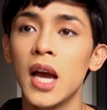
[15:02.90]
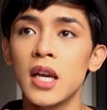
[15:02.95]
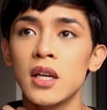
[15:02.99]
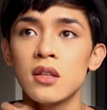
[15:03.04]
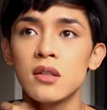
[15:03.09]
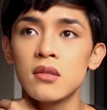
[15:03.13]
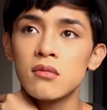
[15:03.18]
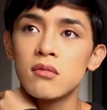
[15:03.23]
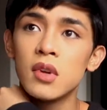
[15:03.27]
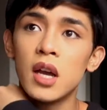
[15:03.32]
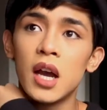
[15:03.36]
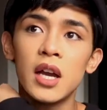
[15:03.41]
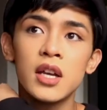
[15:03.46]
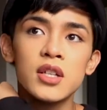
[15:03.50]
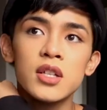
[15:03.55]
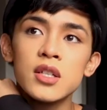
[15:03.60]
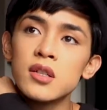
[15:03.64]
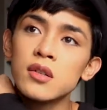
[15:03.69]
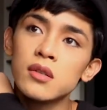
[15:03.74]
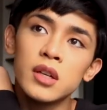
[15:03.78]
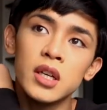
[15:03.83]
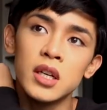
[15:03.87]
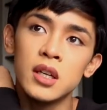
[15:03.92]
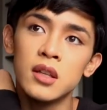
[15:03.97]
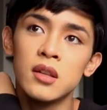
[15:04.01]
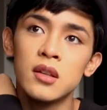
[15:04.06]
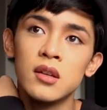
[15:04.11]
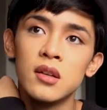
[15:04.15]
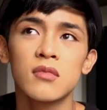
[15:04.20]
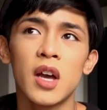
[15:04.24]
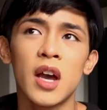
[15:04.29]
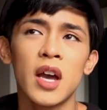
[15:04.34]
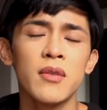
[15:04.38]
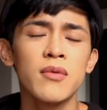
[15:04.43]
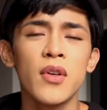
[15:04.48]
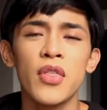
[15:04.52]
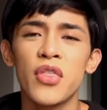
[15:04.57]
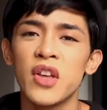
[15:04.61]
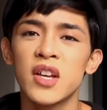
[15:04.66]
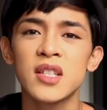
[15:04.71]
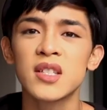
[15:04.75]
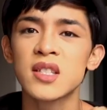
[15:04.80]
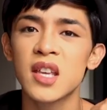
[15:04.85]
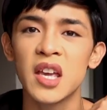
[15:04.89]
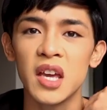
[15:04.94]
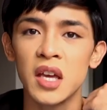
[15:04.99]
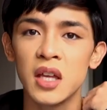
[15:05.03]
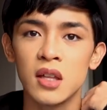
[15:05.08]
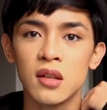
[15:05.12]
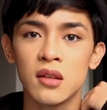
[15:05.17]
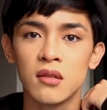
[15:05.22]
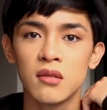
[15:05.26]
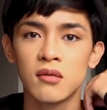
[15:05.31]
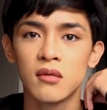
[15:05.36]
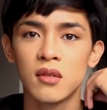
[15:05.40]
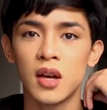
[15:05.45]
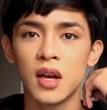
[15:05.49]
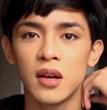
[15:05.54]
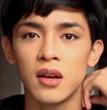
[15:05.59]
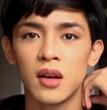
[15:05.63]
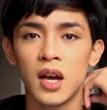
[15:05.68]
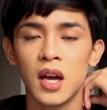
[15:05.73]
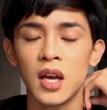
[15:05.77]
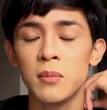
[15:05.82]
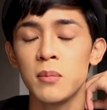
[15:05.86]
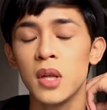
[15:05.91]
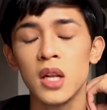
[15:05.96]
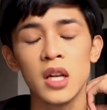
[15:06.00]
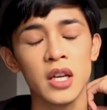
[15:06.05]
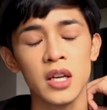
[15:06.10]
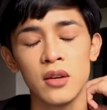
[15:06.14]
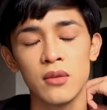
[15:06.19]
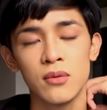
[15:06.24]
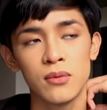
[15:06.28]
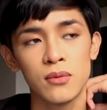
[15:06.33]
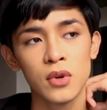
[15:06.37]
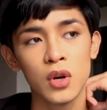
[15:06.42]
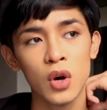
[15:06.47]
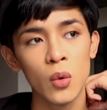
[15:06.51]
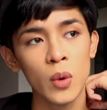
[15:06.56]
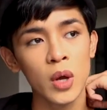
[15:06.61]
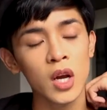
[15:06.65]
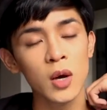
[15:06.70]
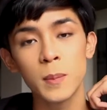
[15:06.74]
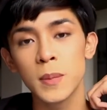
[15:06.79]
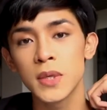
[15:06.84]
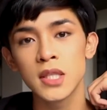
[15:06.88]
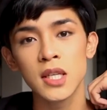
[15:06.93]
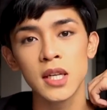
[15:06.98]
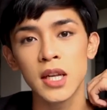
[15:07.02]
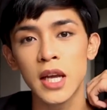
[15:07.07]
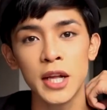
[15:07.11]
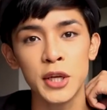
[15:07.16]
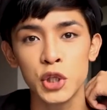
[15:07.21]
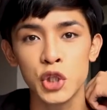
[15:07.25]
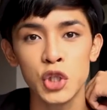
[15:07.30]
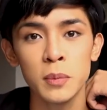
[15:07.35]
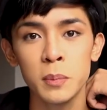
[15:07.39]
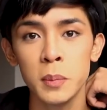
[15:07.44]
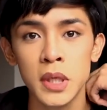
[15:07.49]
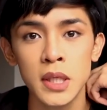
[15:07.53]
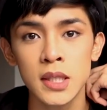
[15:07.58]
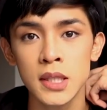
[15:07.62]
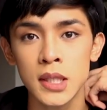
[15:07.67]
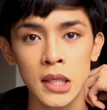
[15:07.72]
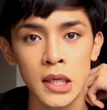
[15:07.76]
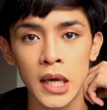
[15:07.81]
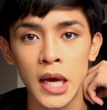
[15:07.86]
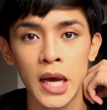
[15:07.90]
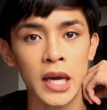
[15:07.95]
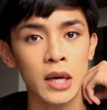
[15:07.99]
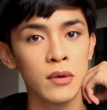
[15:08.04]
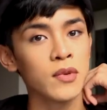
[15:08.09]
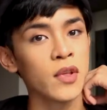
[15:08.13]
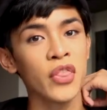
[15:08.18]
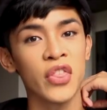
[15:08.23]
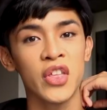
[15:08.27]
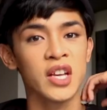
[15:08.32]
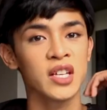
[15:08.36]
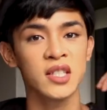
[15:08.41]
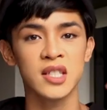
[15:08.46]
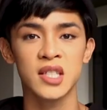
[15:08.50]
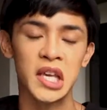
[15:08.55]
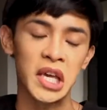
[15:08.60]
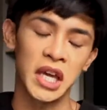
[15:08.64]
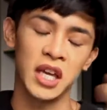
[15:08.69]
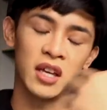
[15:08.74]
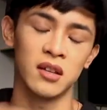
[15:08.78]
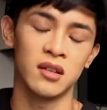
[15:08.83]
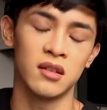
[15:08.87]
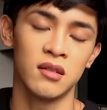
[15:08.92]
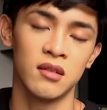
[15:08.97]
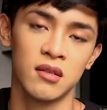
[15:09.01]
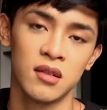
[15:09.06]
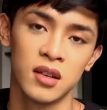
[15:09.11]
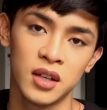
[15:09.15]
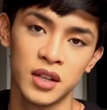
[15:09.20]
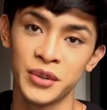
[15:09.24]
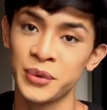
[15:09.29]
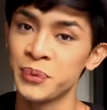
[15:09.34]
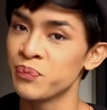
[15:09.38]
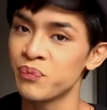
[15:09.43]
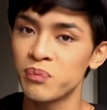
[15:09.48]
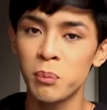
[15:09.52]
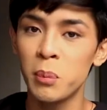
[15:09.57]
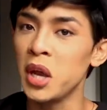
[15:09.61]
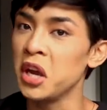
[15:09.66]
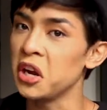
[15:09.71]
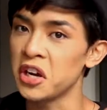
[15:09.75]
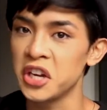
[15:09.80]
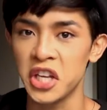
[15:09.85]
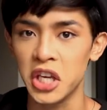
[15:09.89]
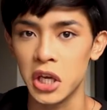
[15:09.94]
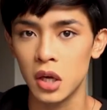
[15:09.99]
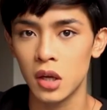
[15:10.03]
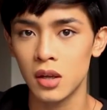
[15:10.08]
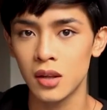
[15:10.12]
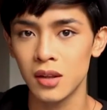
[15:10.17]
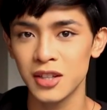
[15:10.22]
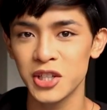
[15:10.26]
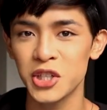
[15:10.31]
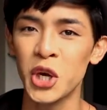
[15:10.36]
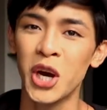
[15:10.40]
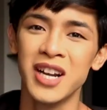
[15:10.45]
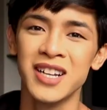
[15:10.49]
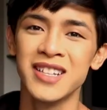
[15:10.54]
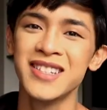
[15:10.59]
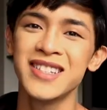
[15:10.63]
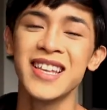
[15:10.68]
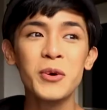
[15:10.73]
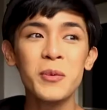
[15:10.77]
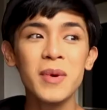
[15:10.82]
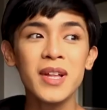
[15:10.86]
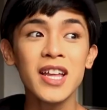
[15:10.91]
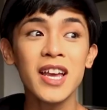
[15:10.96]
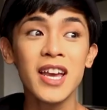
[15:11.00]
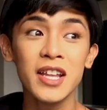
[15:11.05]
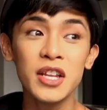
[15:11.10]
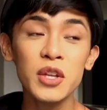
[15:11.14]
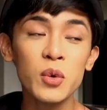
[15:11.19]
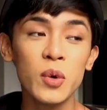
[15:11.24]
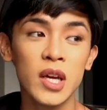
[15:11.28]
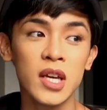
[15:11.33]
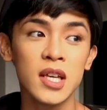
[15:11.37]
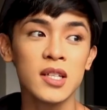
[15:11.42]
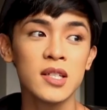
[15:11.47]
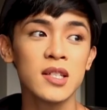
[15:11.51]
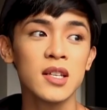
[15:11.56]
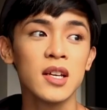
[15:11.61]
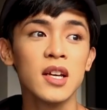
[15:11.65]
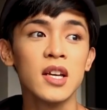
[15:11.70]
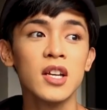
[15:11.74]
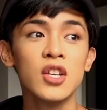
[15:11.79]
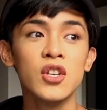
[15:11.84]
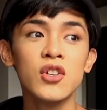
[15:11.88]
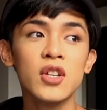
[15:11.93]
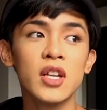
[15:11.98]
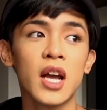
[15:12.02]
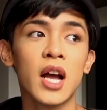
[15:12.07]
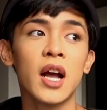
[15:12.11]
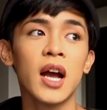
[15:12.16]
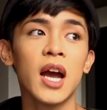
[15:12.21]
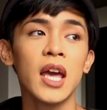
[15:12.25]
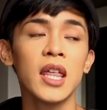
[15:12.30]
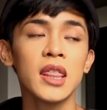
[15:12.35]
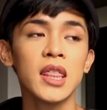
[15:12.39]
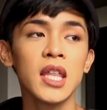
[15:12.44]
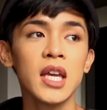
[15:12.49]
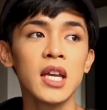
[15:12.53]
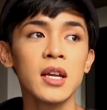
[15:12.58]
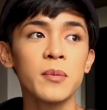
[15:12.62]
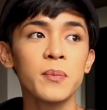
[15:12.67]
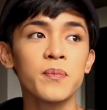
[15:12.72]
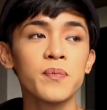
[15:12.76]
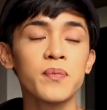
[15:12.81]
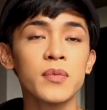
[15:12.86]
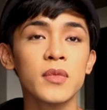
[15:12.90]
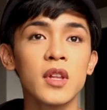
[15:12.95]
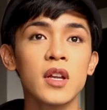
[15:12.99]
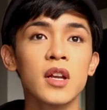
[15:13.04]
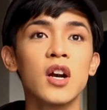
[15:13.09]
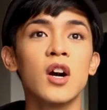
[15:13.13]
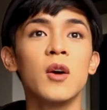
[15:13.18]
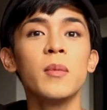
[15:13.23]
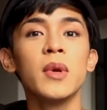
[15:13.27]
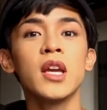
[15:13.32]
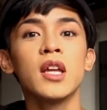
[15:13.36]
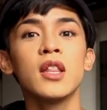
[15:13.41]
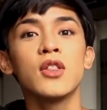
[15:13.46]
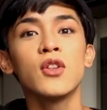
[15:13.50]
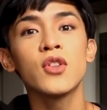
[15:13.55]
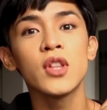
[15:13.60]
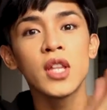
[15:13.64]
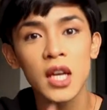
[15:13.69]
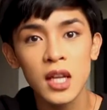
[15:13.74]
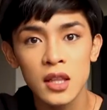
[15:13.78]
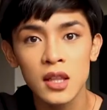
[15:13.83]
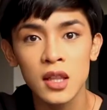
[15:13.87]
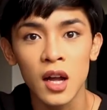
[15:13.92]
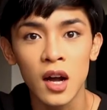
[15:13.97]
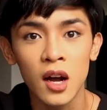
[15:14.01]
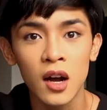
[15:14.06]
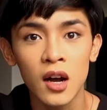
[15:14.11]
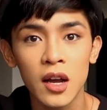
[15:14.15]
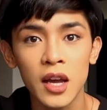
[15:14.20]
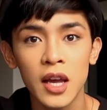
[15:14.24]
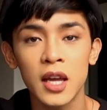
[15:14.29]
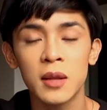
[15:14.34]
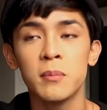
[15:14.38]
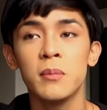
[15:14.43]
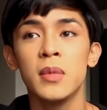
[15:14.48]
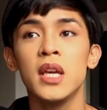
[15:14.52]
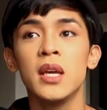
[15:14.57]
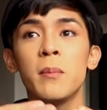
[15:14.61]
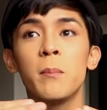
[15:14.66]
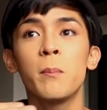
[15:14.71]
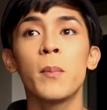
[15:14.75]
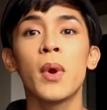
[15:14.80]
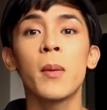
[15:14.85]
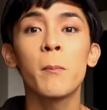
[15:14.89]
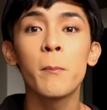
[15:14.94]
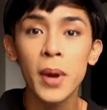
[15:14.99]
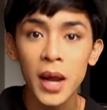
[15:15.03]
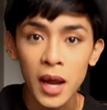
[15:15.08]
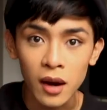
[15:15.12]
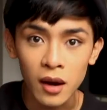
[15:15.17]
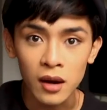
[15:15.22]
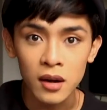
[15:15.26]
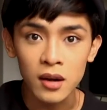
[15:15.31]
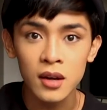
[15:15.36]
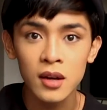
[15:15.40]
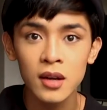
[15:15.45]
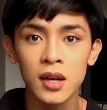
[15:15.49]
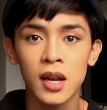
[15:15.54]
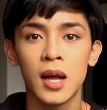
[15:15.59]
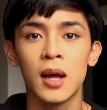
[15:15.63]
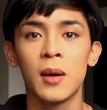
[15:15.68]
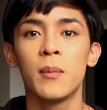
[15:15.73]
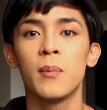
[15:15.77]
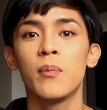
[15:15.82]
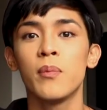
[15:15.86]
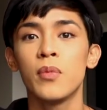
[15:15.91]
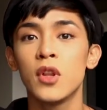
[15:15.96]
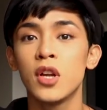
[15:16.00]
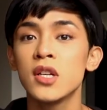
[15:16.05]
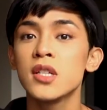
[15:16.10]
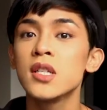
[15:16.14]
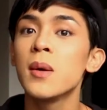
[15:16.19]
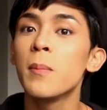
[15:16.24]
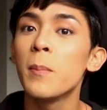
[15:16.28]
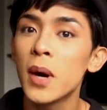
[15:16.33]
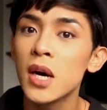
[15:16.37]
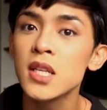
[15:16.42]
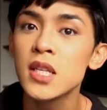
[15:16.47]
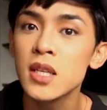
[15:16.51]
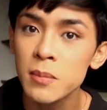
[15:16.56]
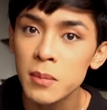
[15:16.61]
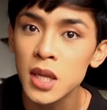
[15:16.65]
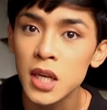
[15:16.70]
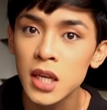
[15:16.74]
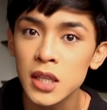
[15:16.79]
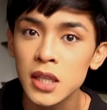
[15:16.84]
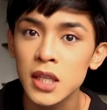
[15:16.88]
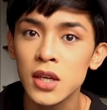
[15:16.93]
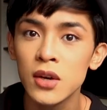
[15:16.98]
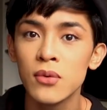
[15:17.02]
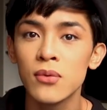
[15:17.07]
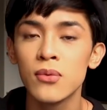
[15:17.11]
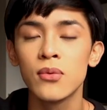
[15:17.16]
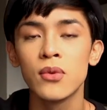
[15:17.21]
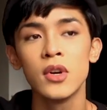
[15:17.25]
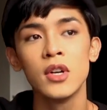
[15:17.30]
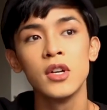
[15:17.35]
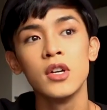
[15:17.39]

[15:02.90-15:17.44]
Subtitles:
I just read. I have a thick skin, I believe. Growing up as an LGBT, I have a thick skin. Period. Chance. No, but anyways, yun nga, I think coming into TikTok and being prepared na there's a possibility of